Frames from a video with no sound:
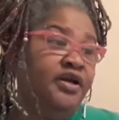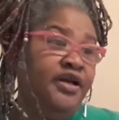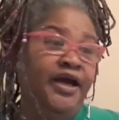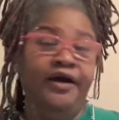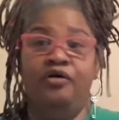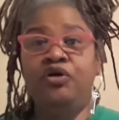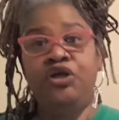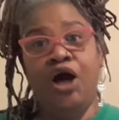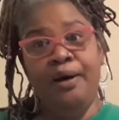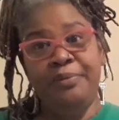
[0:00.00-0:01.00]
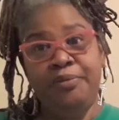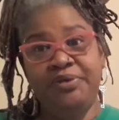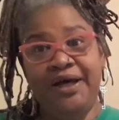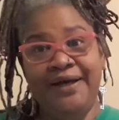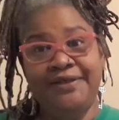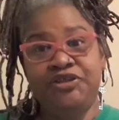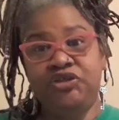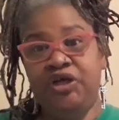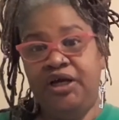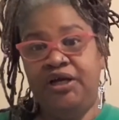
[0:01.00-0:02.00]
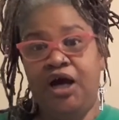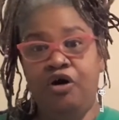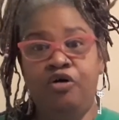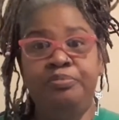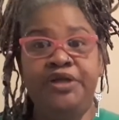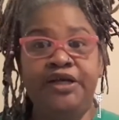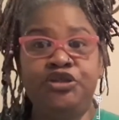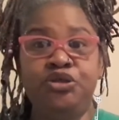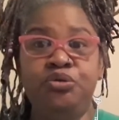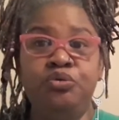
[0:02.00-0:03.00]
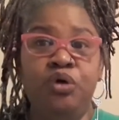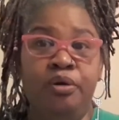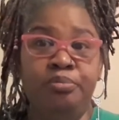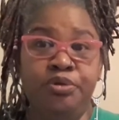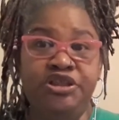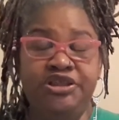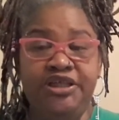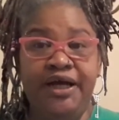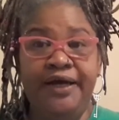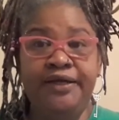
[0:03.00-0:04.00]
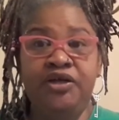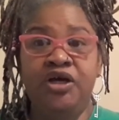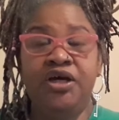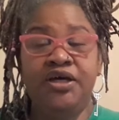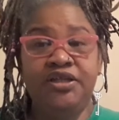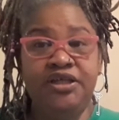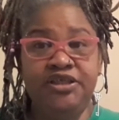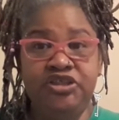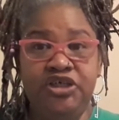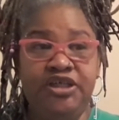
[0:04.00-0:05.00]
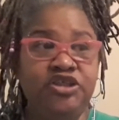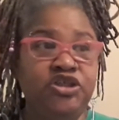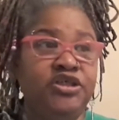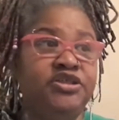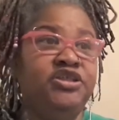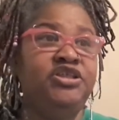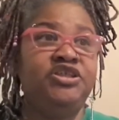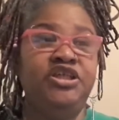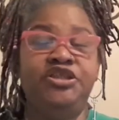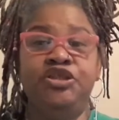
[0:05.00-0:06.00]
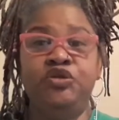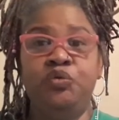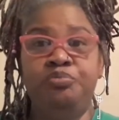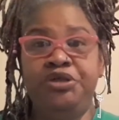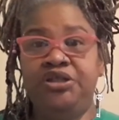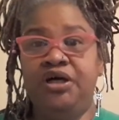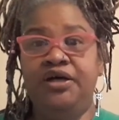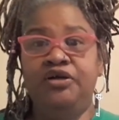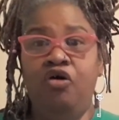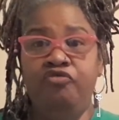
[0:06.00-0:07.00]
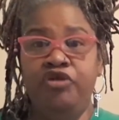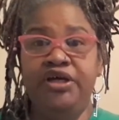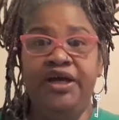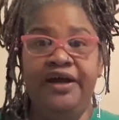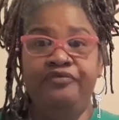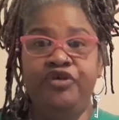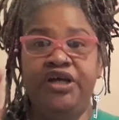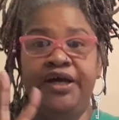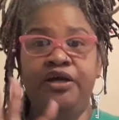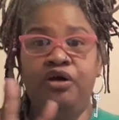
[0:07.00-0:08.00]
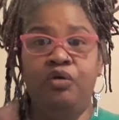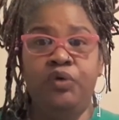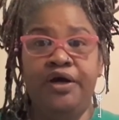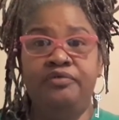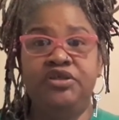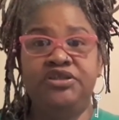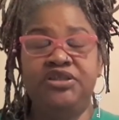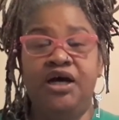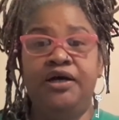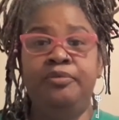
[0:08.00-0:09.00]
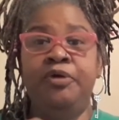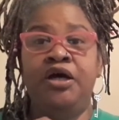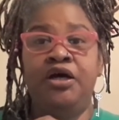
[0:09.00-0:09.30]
Now, y'all be blessed, and I hope that you appreciate these teachings. These teachings will be done hopefully every day around this time.